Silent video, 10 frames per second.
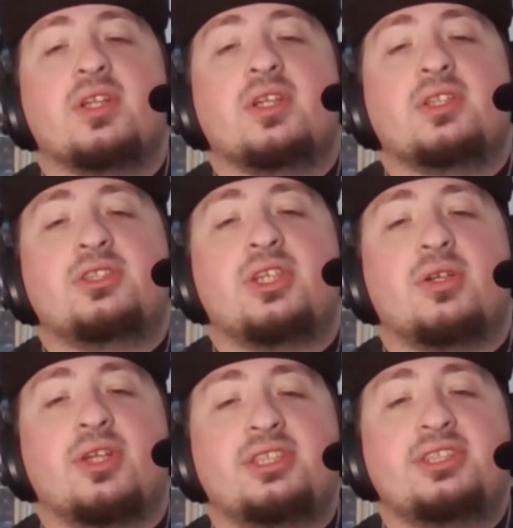So
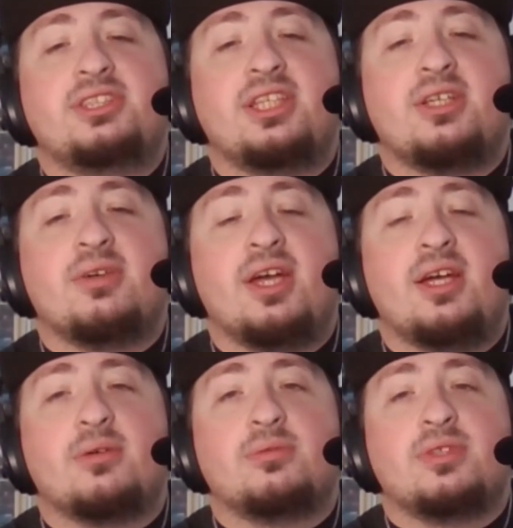let's just say you
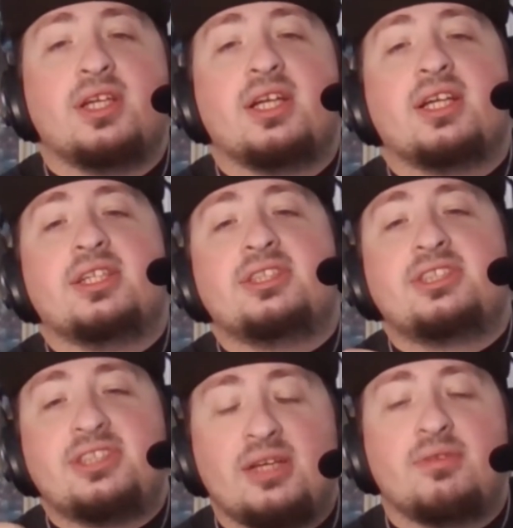have
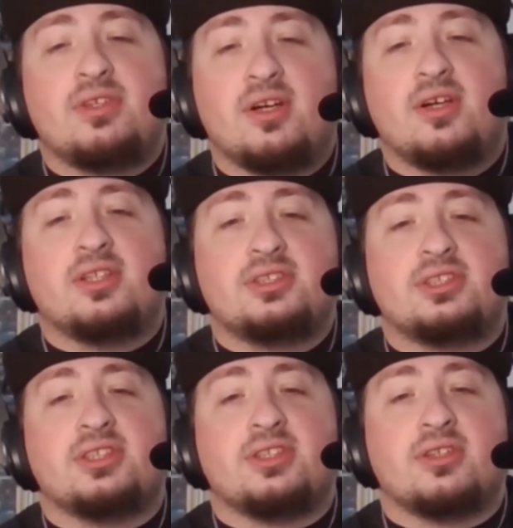7 cards
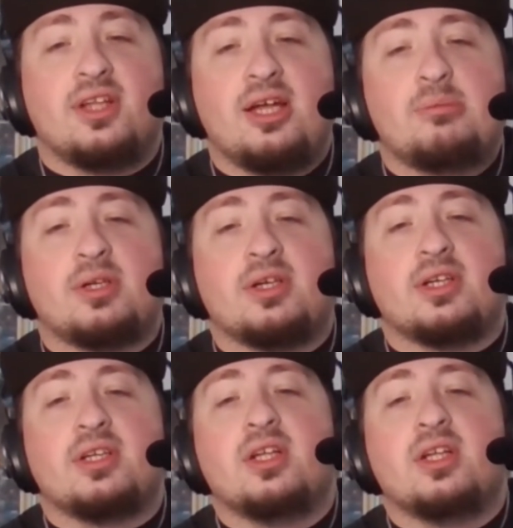in your library.